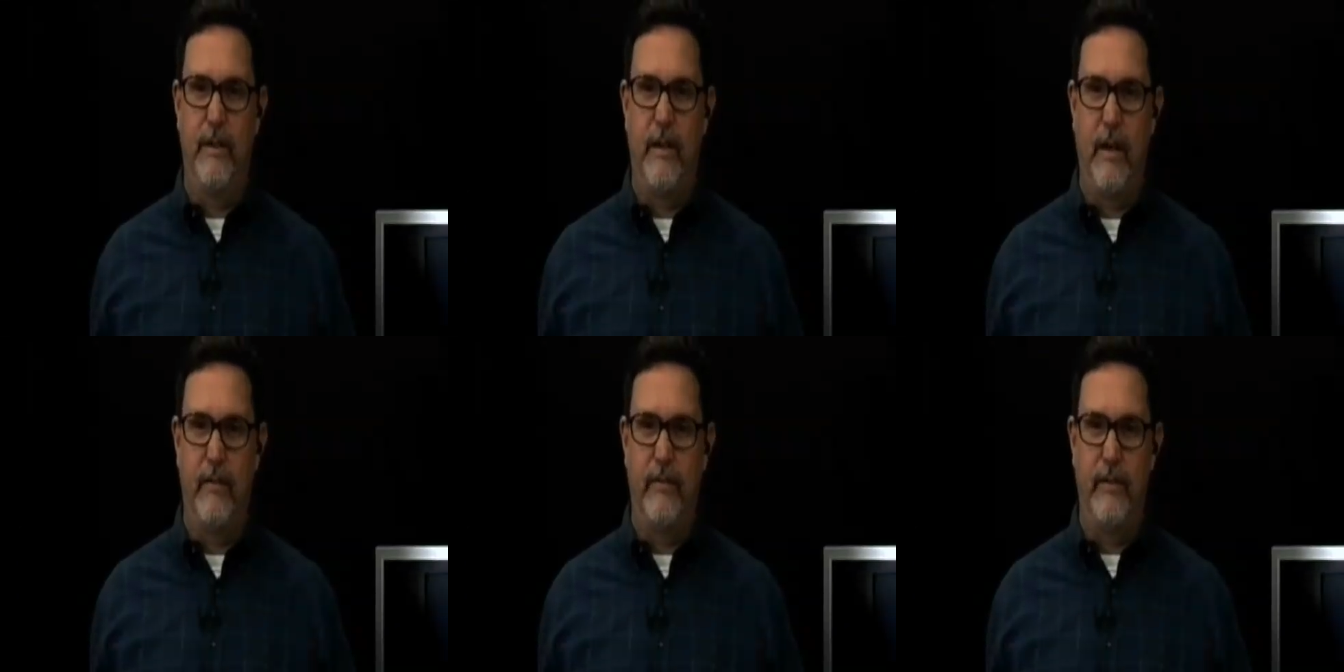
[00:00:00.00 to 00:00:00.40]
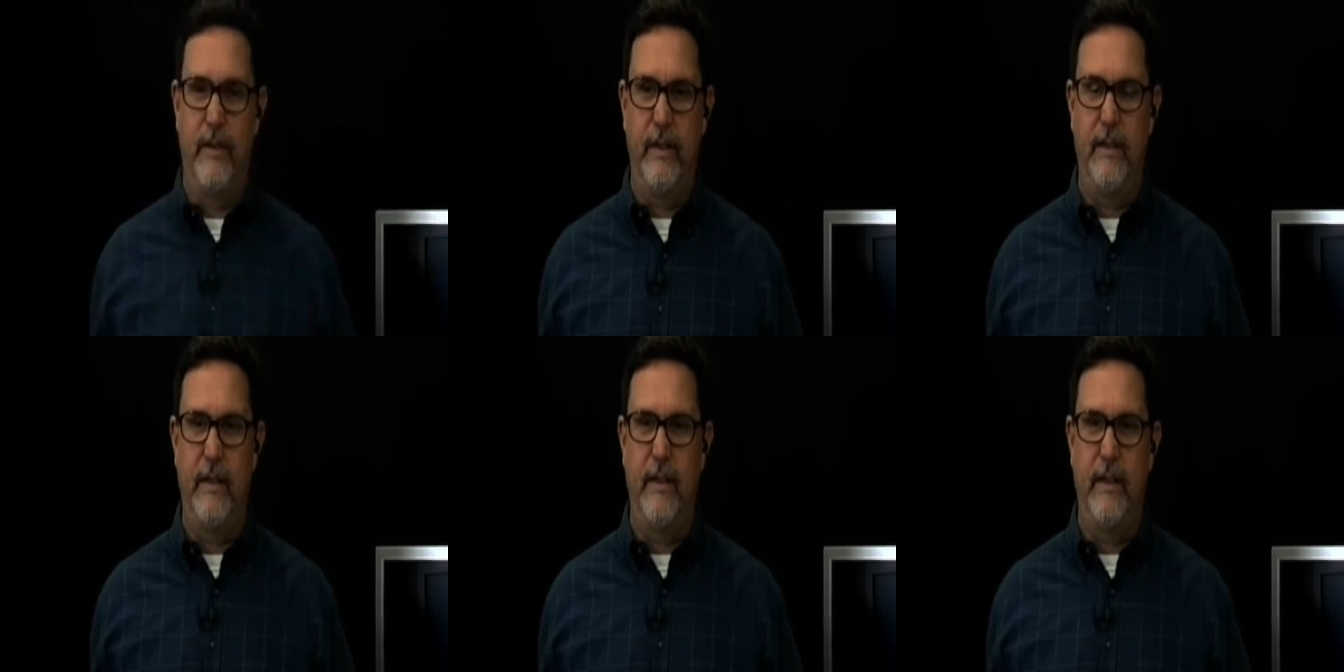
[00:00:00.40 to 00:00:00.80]

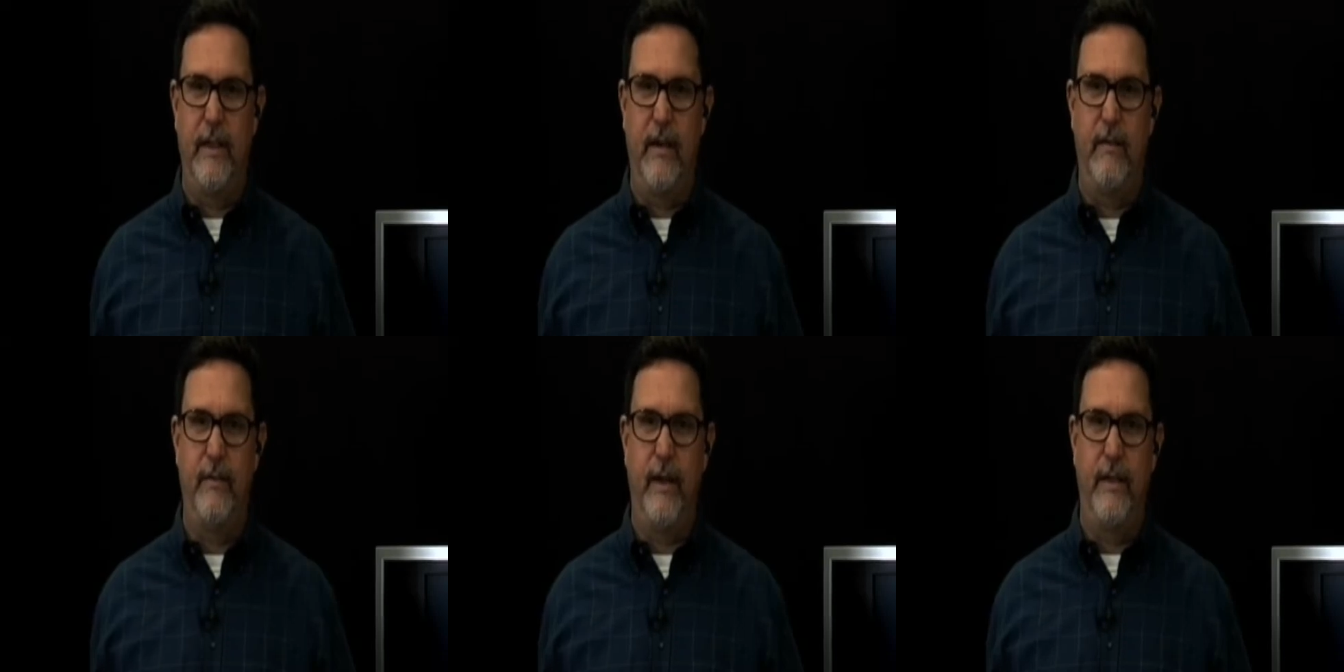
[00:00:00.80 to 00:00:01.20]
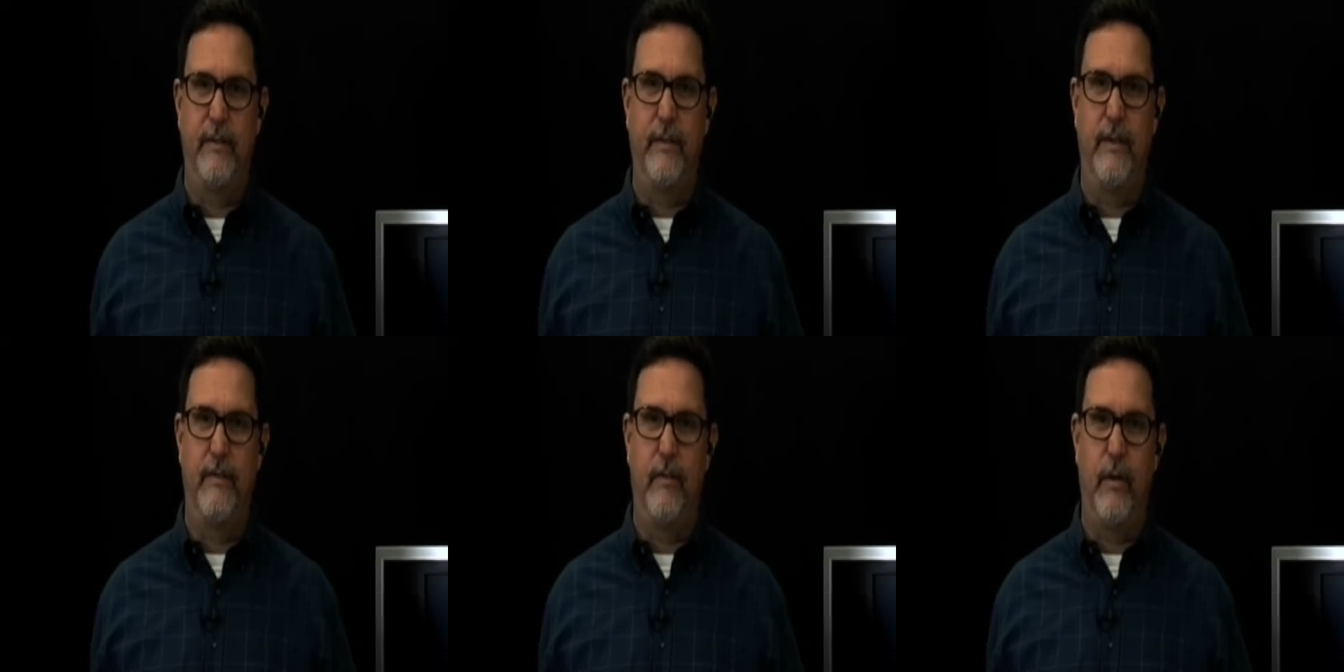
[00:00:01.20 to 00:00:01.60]
covering the uh, race for
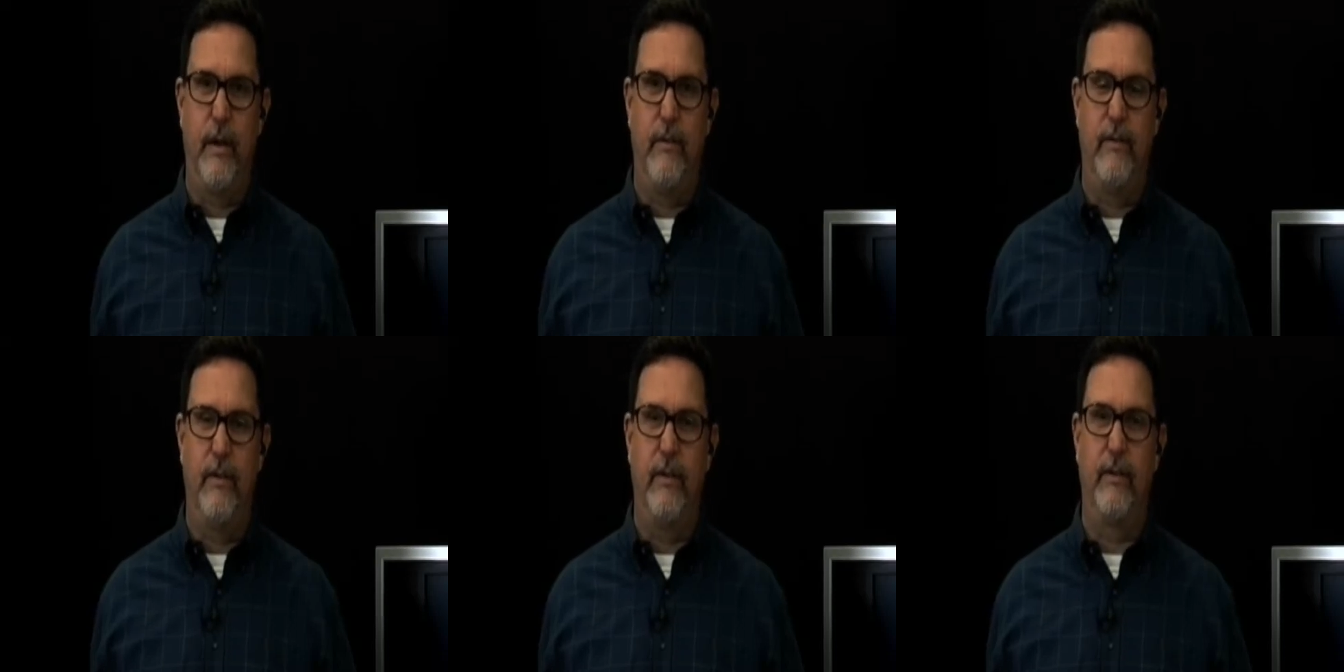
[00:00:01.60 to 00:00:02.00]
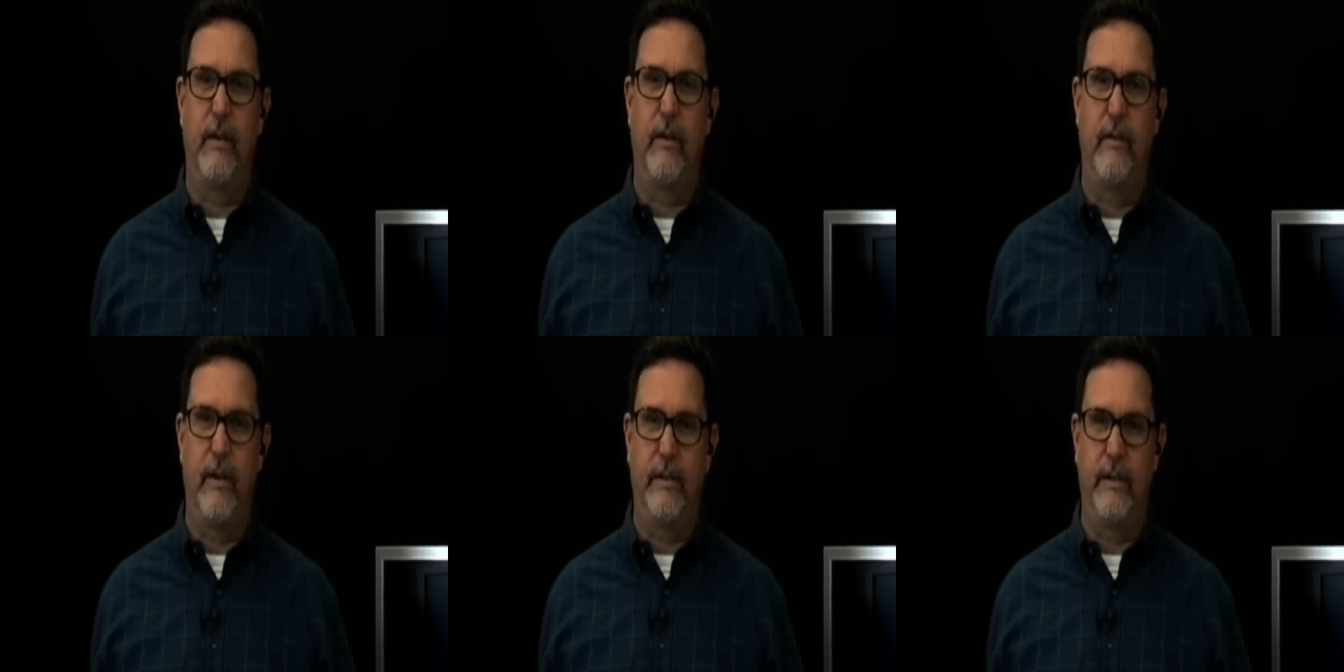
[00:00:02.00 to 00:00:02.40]
the 41st
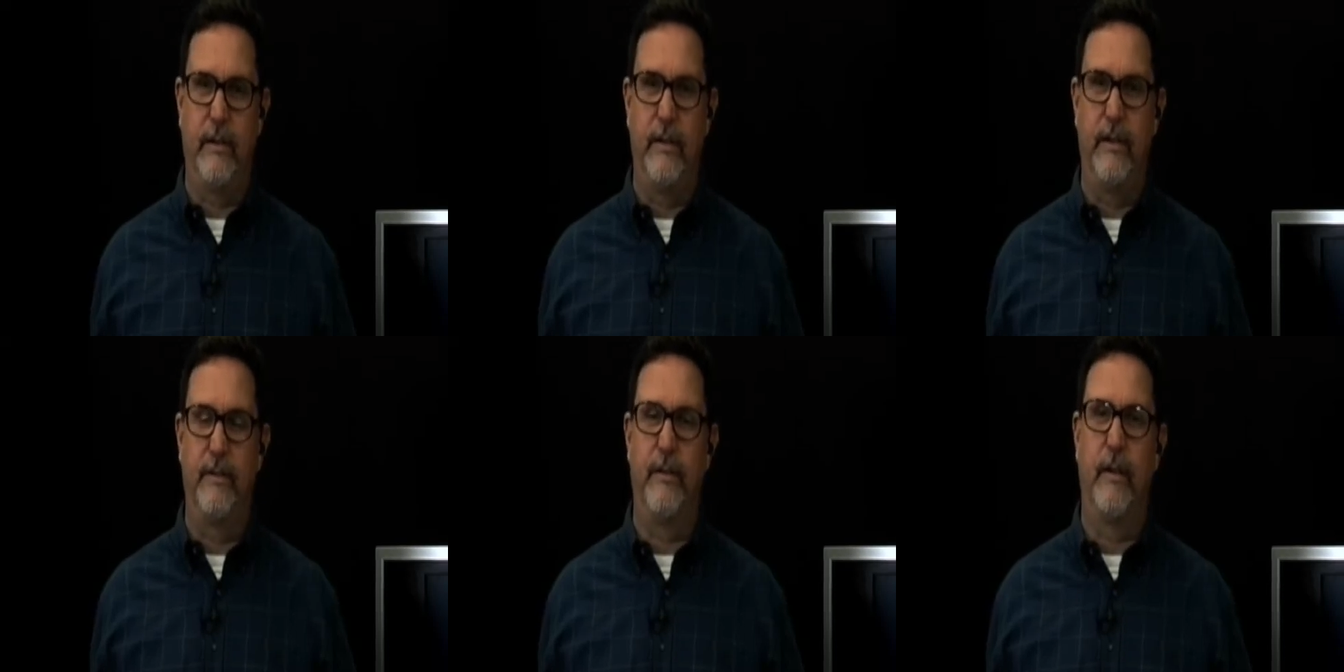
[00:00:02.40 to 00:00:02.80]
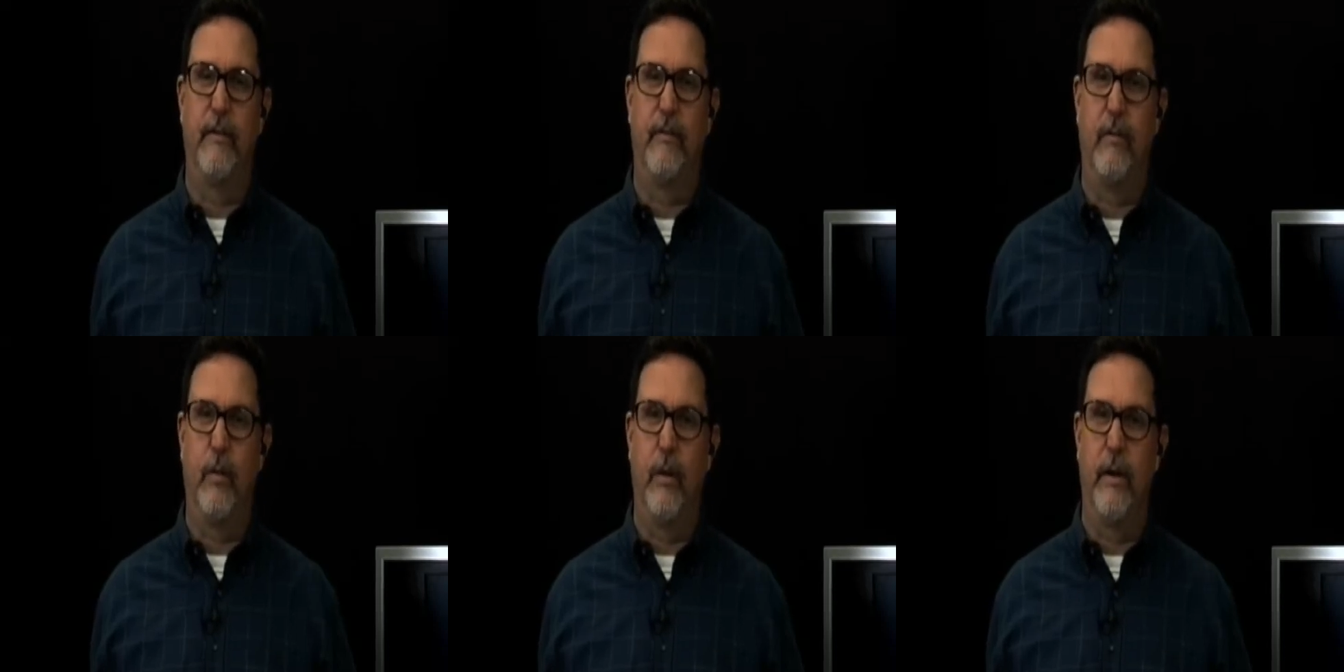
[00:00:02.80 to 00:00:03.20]
Congressional District
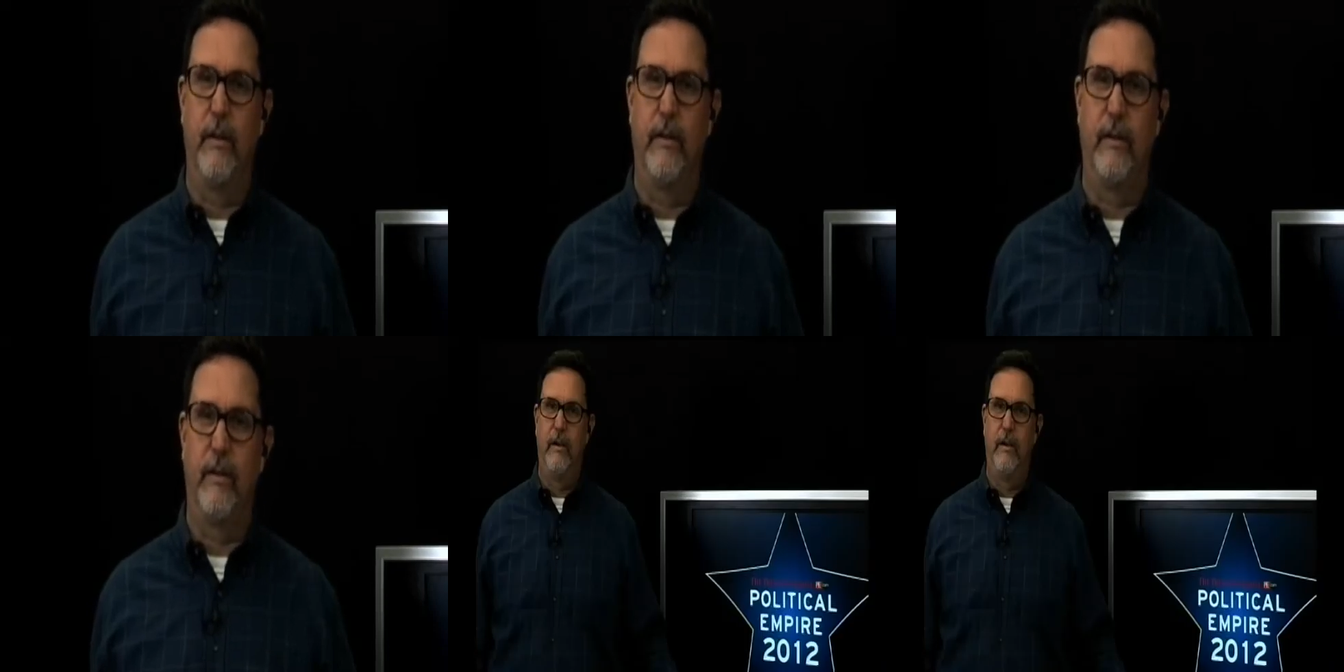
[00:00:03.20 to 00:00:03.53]
for us.